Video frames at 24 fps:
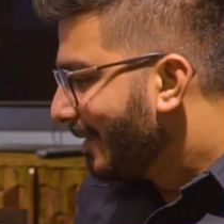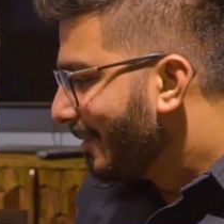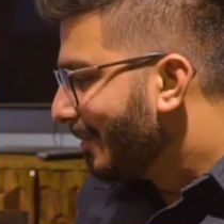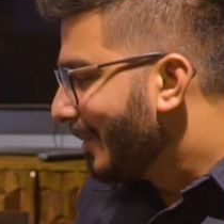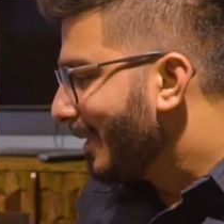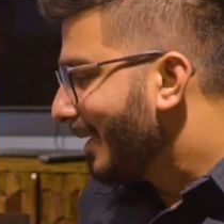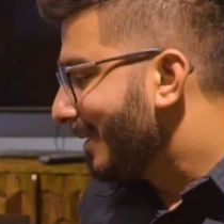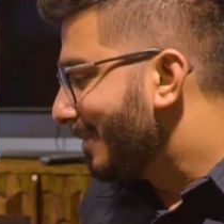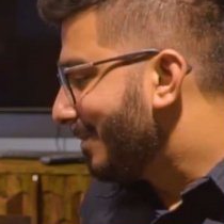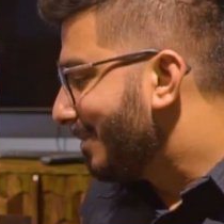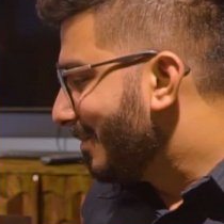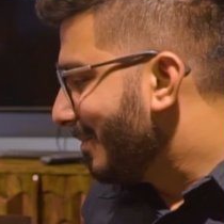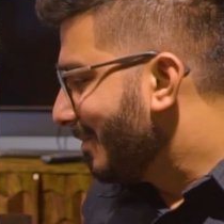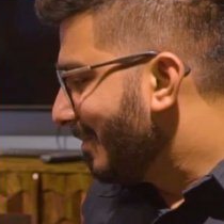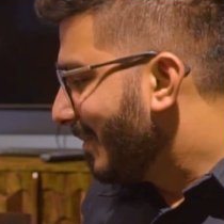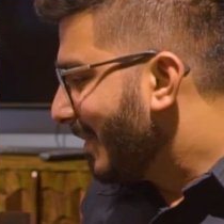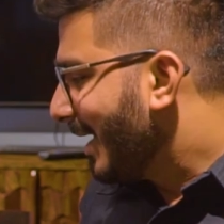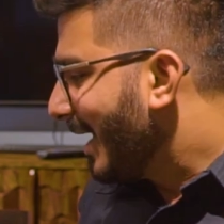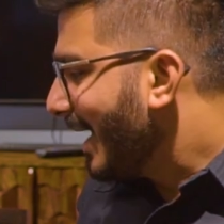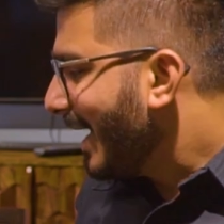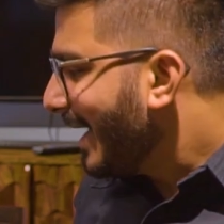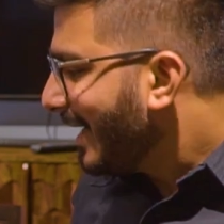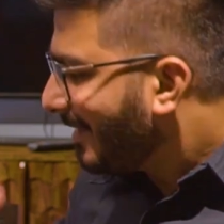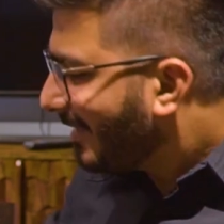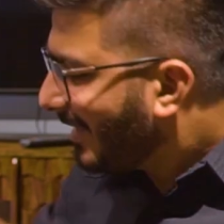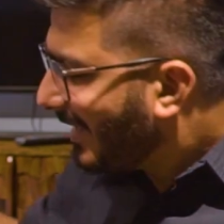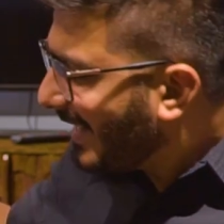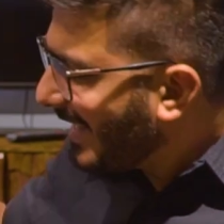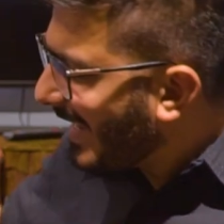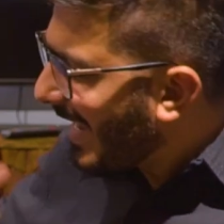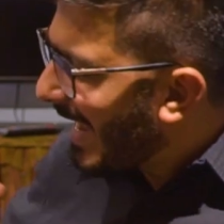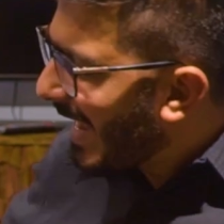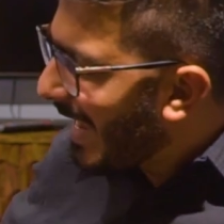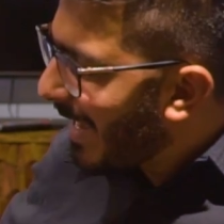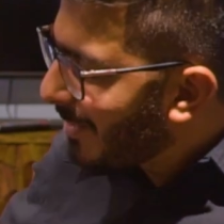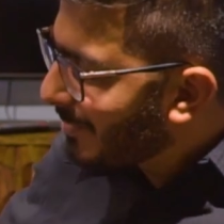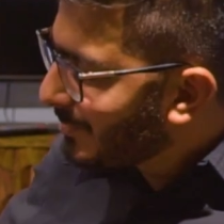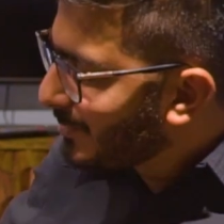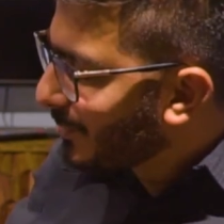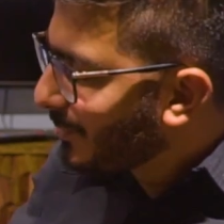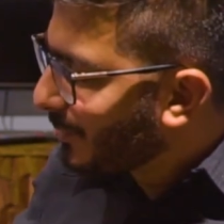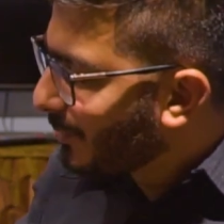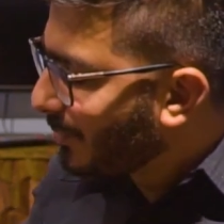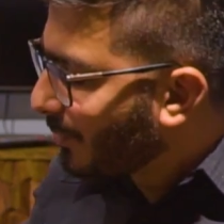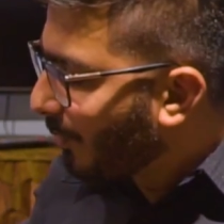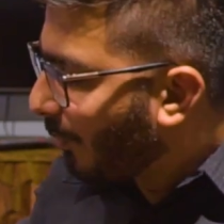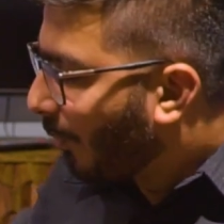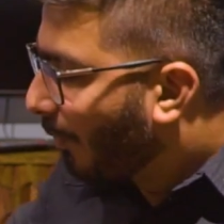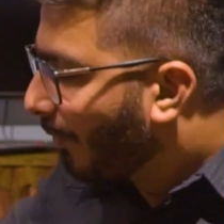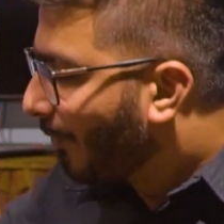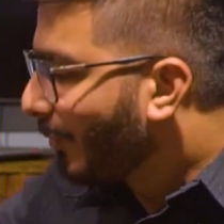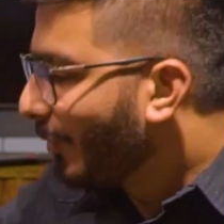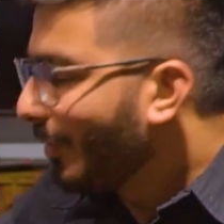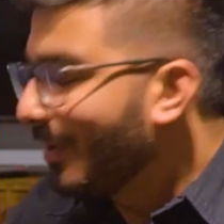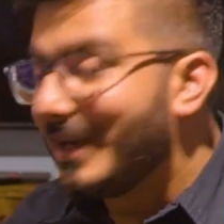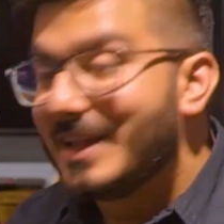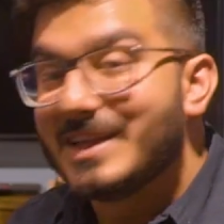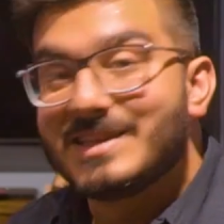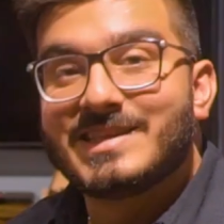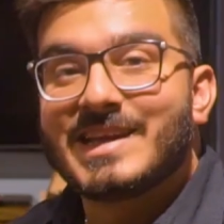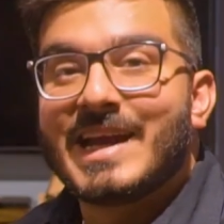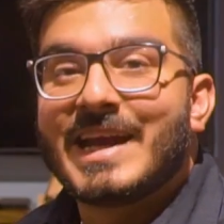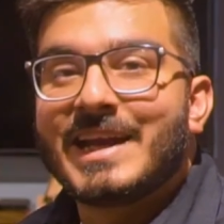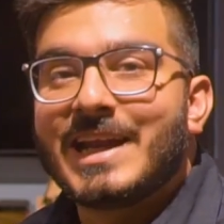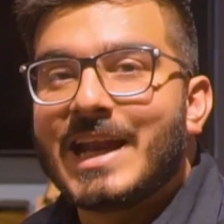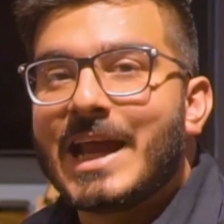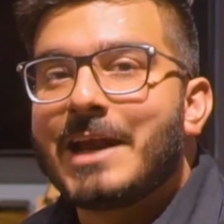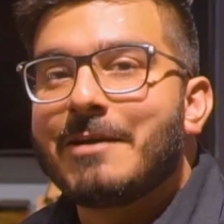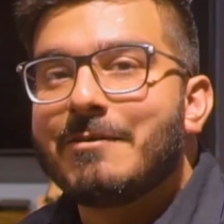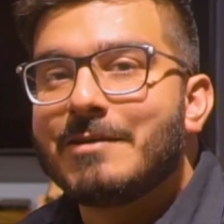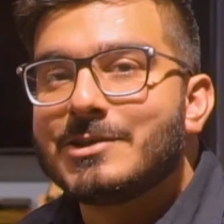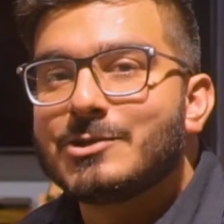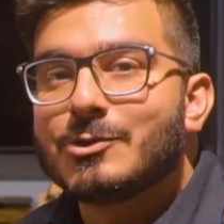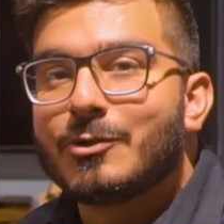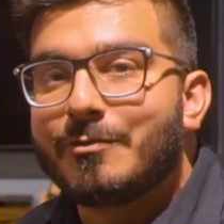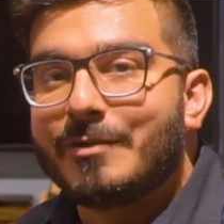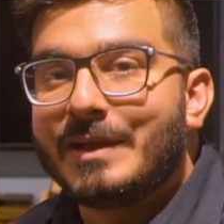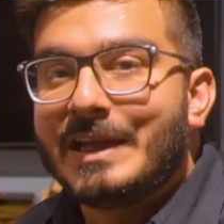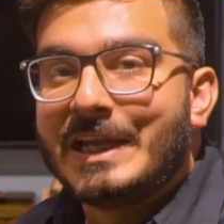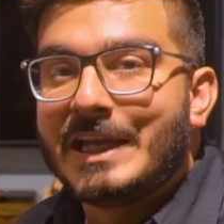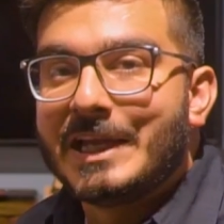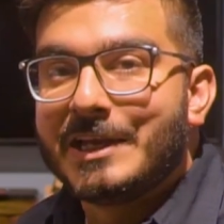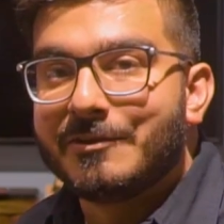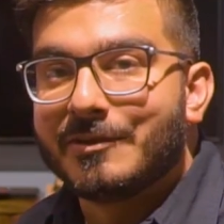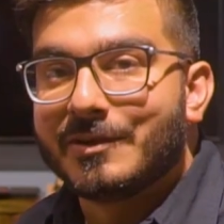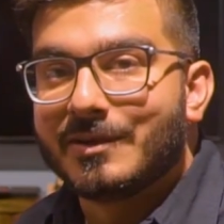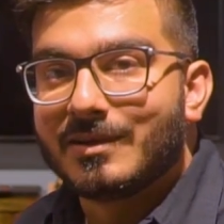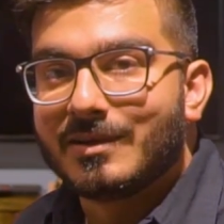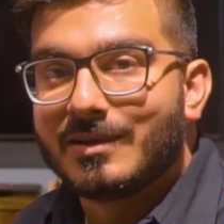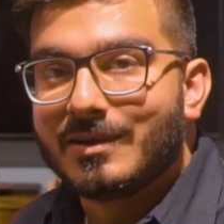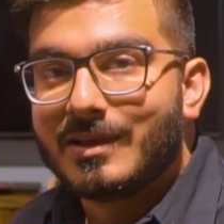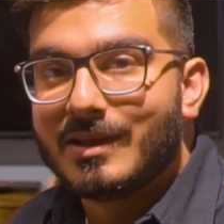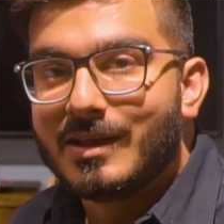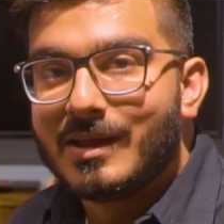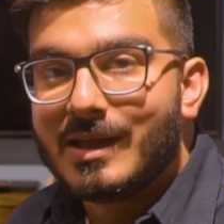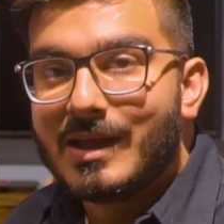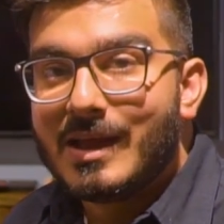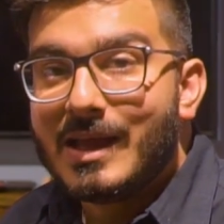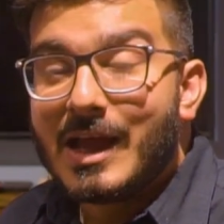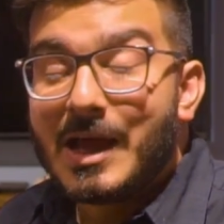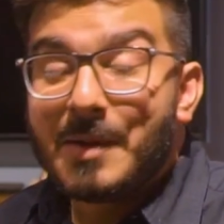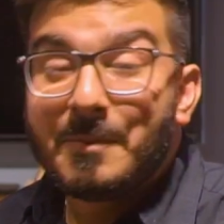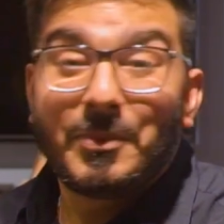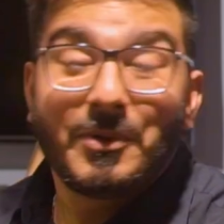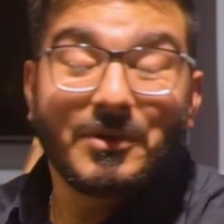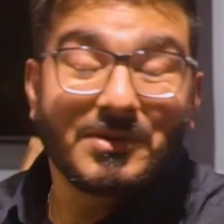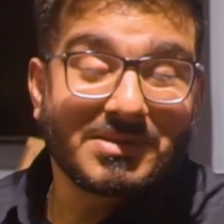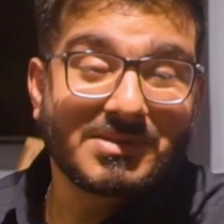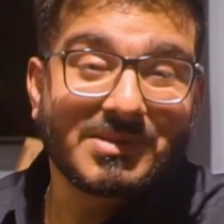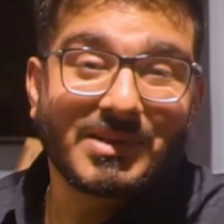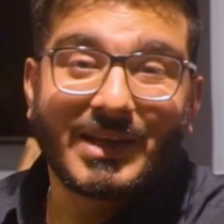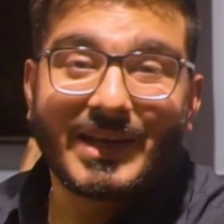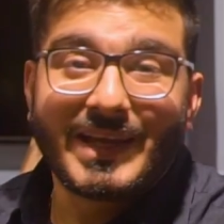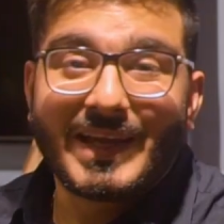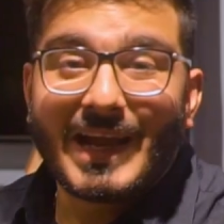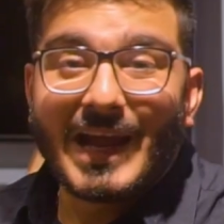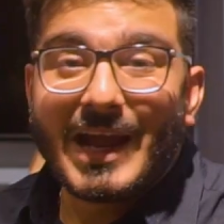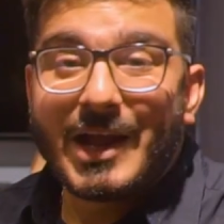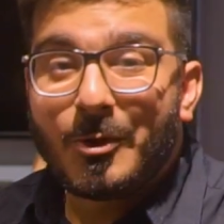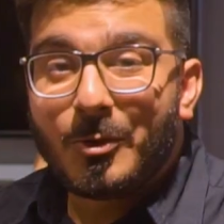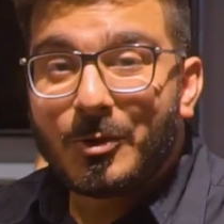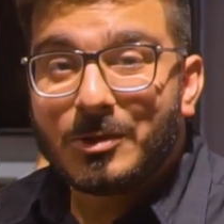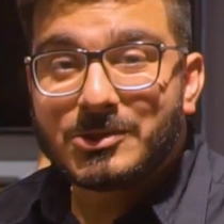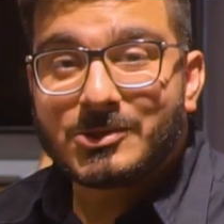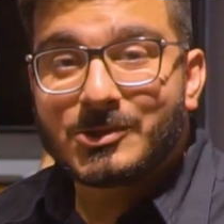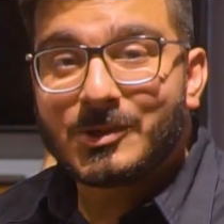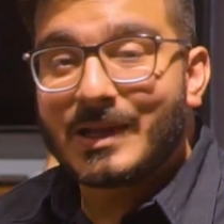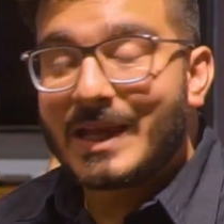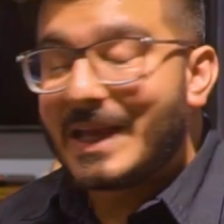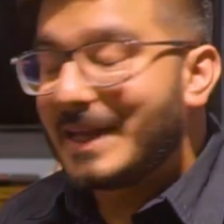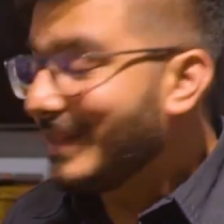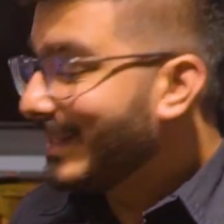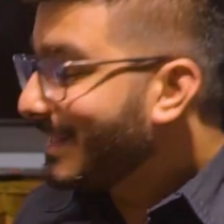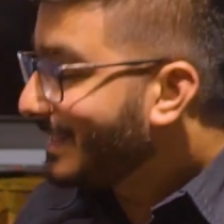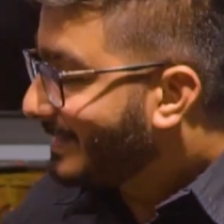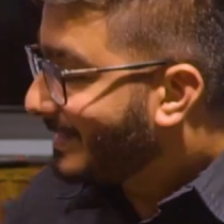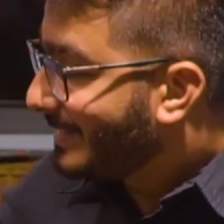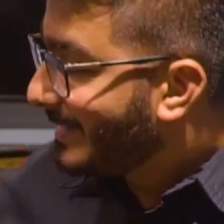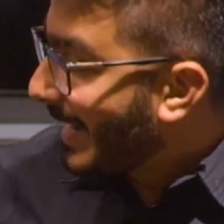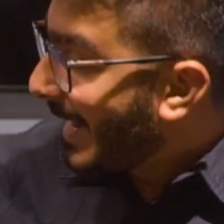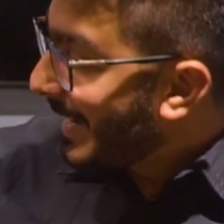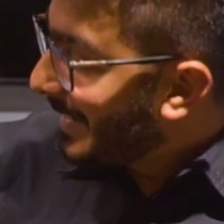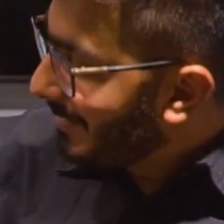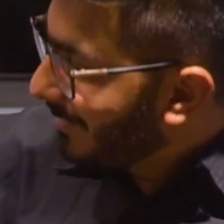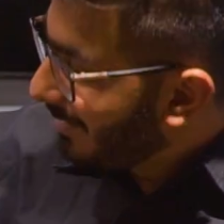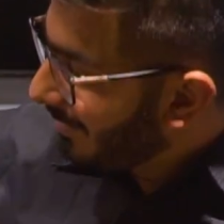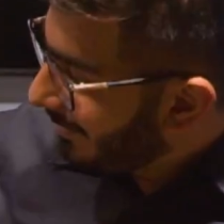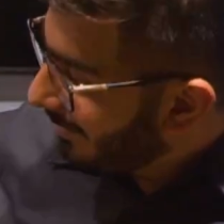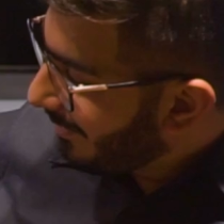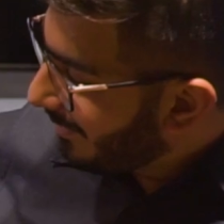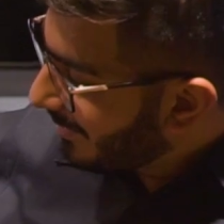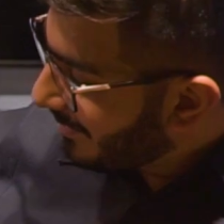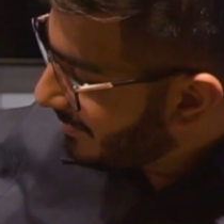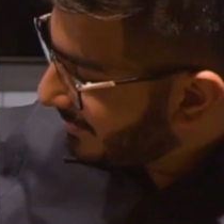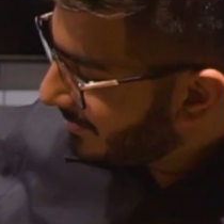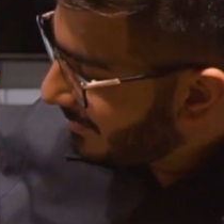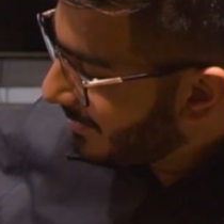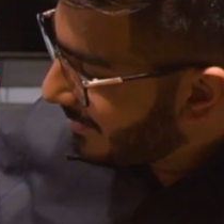But it really adds on to the overall design language of Alienware. Personally, I also like these diagonal cuts